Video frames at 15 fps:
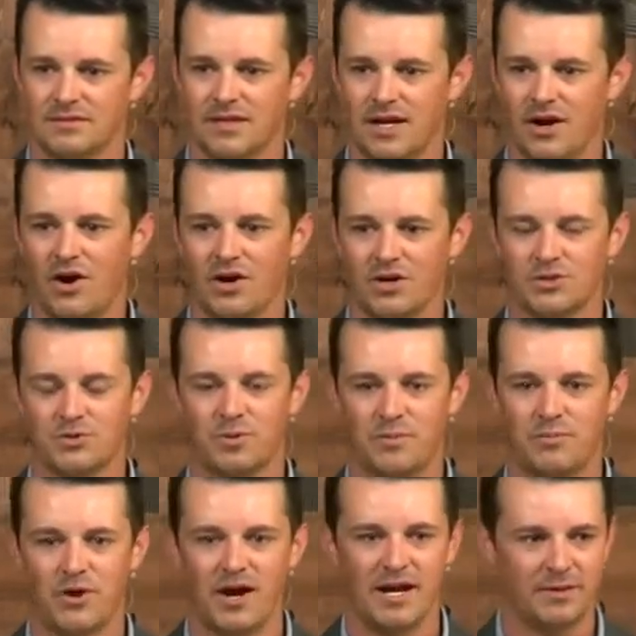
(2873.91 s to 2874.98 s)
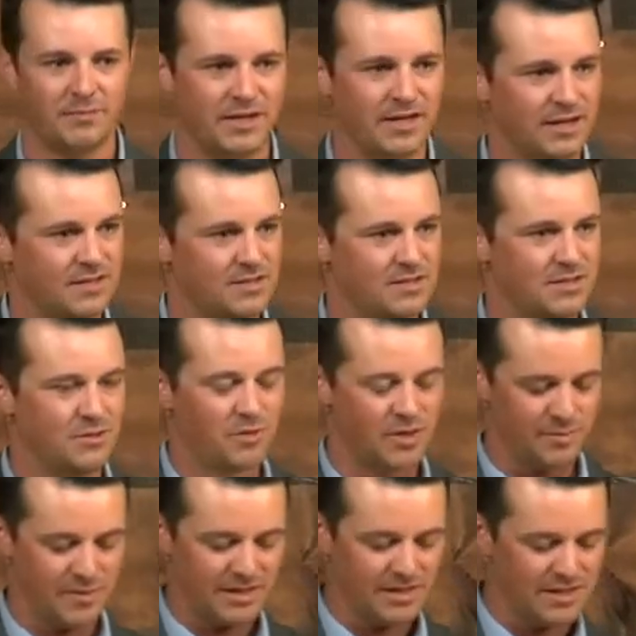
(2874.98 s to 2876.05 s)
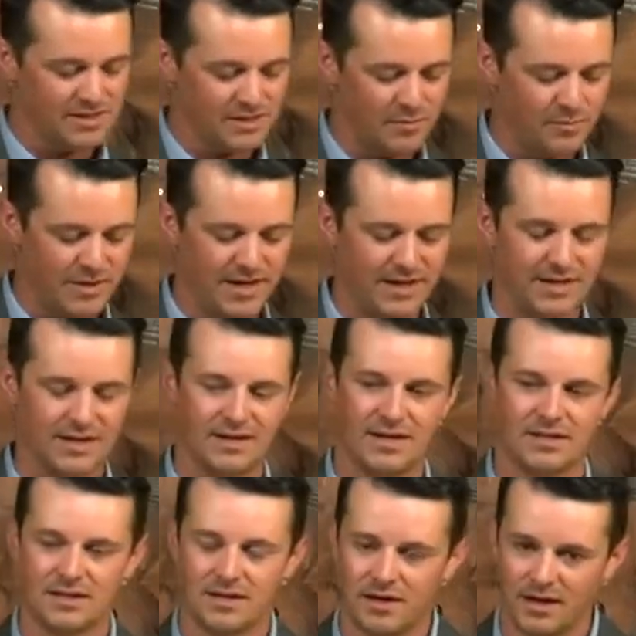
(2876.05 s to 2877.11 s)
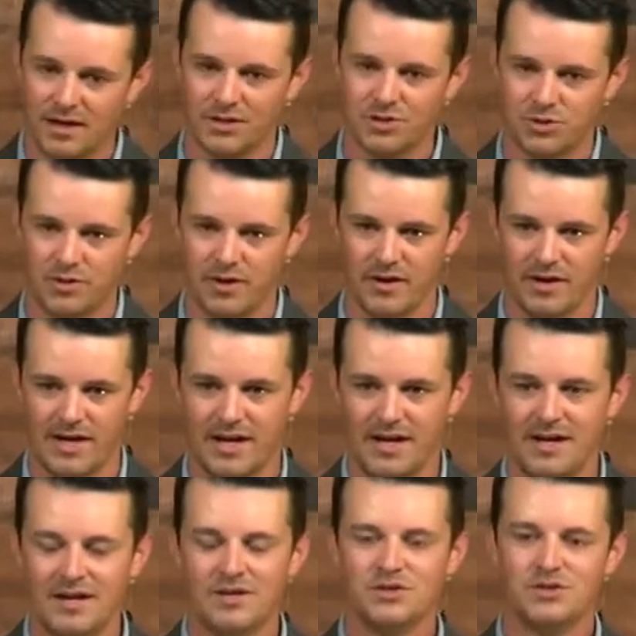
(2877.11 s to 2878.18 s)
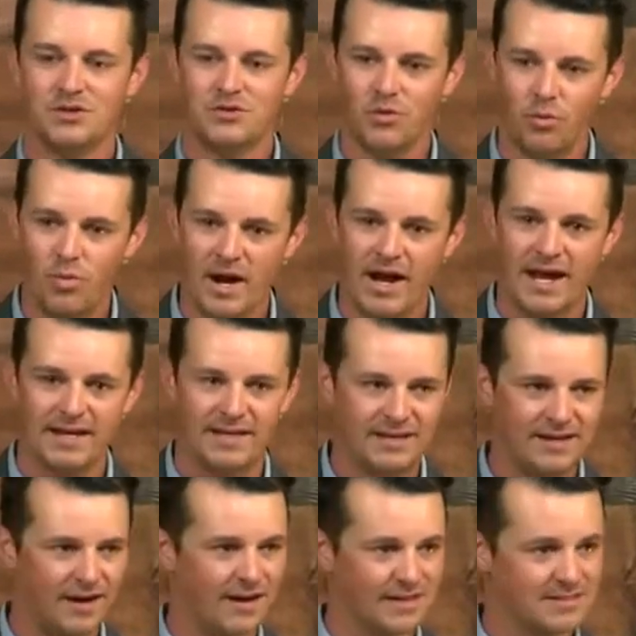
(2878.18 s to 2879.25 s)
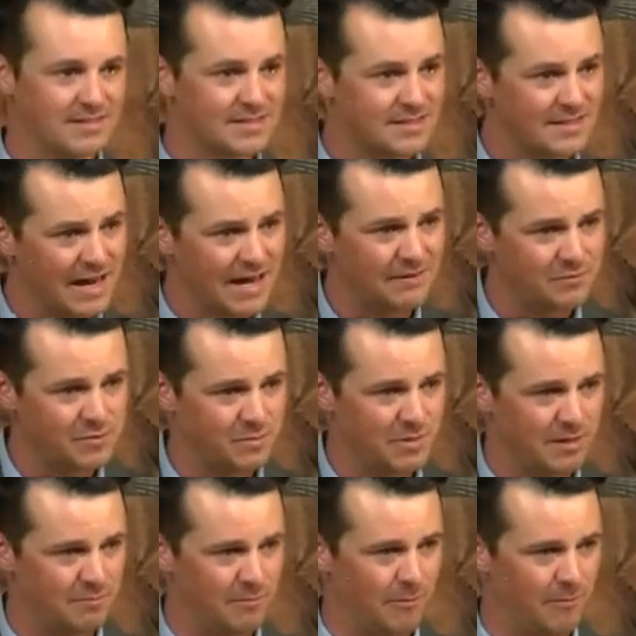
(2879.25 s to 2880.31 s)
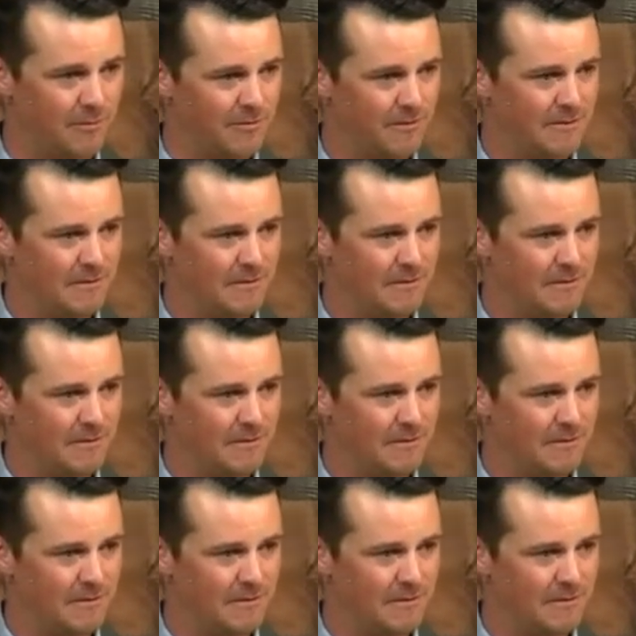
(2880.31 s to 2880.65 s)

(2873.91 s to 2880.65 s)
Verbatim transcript: that hearts would break because you want to be disobedient and contrary to the way God saves people.